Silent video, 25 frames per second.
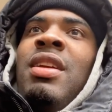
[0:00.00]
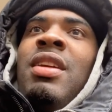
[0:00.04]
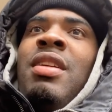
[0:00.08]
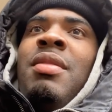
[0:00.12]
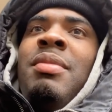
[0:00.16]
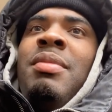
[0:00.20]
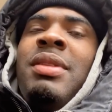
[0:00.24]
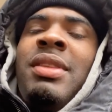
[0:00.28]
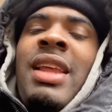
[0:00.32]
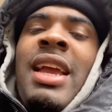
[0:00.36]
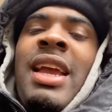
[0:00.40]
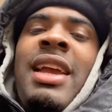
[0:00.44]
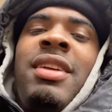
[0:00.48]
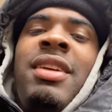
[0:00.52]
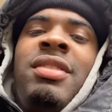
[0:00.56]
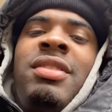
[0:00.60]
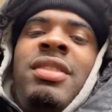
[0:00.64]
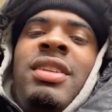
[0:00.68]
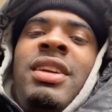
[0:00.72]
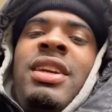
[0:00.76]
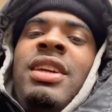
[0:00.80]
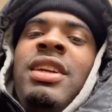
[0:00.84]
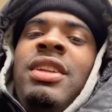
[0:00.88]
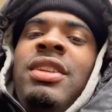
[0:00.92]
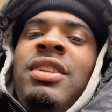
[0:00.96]
But they used to
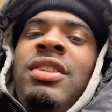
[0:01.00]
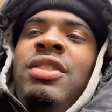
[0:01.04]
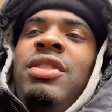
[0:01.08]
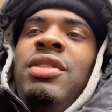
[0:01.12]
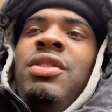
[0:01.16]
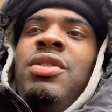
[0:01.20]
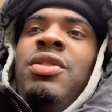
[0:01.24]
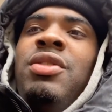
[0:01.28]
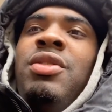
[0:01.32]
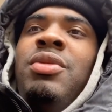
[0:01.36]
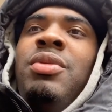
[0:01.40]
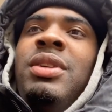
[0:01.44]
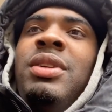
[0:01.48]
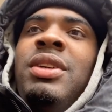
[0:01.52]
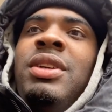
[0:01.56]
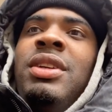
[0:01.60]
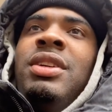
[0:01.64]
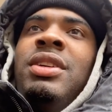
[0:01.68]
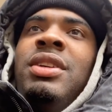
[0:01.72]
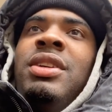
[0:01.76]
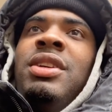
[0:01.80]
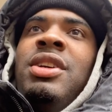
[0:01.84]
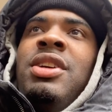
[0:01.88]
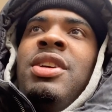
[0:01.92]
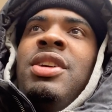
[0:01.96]
get into it with
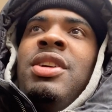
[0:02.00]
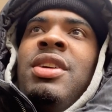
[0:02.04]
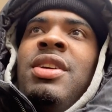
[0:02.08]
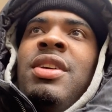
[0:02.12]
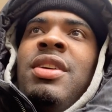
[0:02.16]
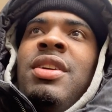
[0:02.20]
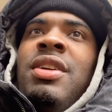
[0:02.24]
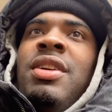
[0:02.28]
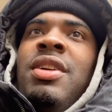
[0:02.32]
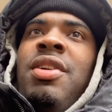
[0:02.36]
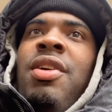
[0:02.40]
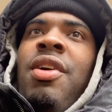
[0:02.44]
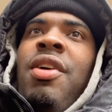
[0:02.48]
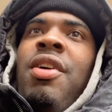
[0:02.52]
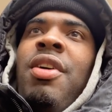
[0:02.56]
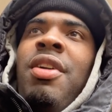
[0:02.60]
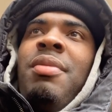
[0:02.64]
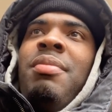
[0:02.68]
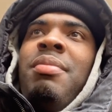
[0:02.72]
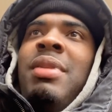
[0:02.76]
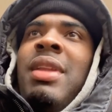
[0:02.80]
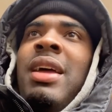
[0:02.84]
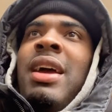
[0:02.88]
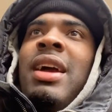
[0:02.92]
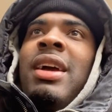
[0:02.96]
Garden
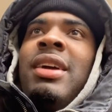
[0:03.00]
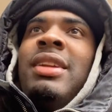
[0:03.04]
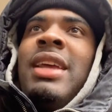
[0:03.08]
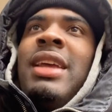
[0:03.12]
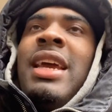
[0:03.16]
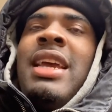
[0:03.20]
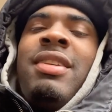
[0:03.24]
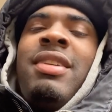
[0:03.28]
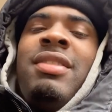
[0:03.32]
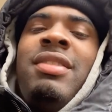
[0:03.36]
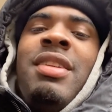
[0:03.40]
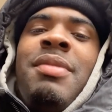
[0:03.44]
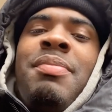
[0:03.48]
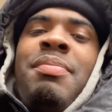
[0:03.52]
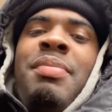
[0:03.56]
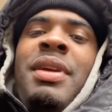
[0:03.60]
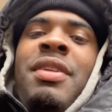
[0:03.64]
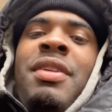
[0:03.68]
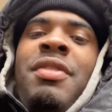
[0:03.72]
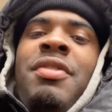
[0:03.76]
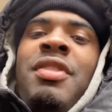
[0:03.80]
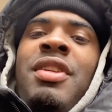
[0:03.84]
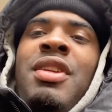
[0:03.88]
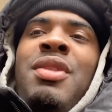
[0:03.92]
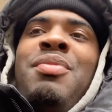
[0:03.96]
Block. They used to
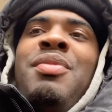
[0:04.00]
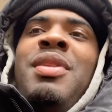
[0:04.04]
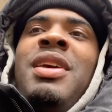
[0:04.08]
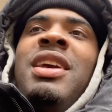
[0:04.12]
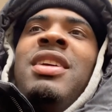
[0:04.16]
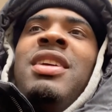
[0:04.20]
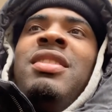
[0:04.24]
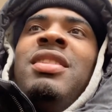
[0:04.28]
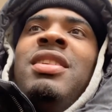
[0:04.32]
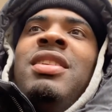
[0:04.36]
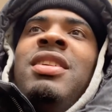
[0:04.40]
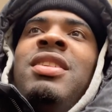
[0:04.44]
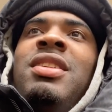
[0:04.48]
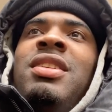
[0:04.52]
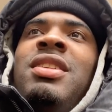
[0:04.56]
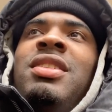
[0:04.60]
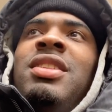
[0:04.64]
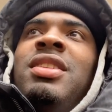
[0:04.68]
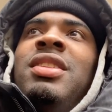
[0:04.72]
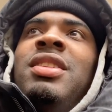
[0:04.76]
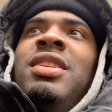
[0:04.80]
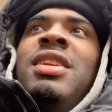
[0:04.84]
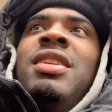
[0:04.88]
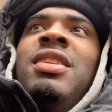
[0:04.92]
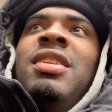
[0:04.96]
beef, and them niggas' hoods
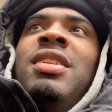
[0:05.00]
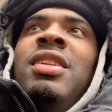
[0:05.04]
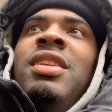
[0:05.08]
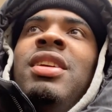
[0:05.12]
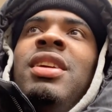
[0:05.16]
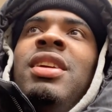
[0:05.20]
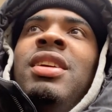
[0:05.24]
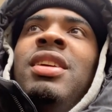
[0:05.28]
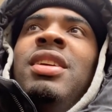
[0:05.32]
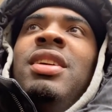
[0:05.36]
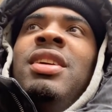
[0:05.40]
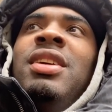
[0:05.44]
is literally.